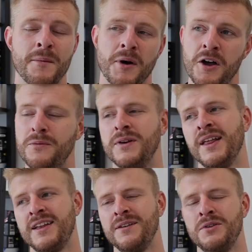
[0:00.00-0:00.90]
but hopefully
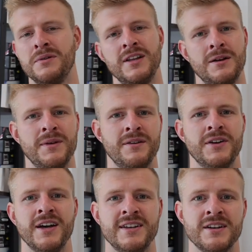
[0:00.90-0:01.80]
that gives you a little bit of
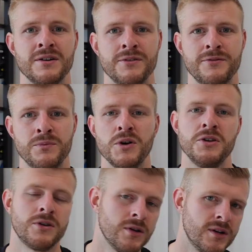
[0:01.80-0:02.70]
an idea of what
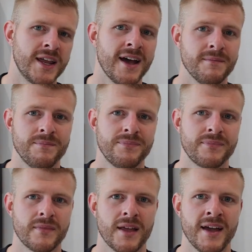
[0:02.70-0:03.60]
you could get
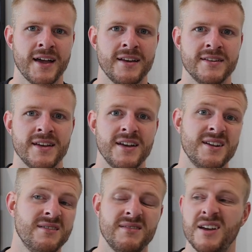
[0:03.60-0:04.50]
and,
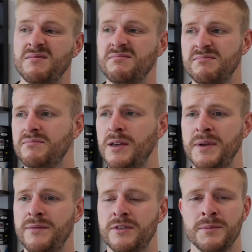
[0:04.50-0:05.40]
you know,
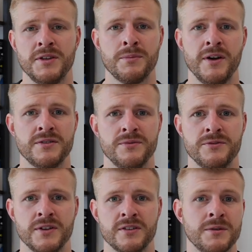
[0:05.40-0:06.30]
maybe even some inspiration
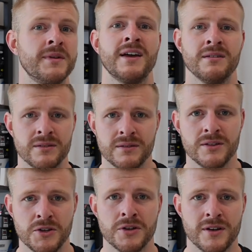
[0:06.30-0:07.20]
for something else
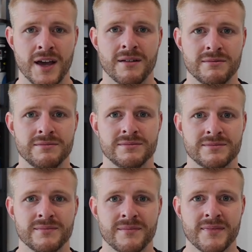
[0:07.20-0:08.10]
that you could get.
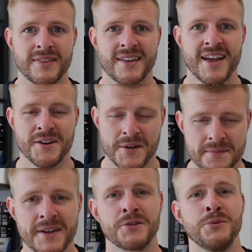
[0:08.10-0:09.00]
Anyway,
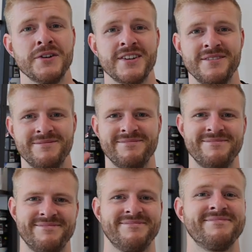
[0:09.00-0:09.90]
thanks for watching.
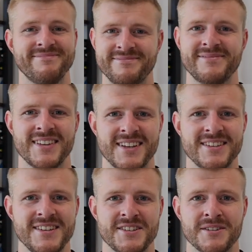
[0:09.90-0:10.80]
I'll
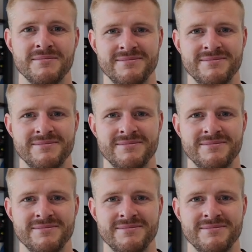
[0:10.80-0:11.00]
see you soon.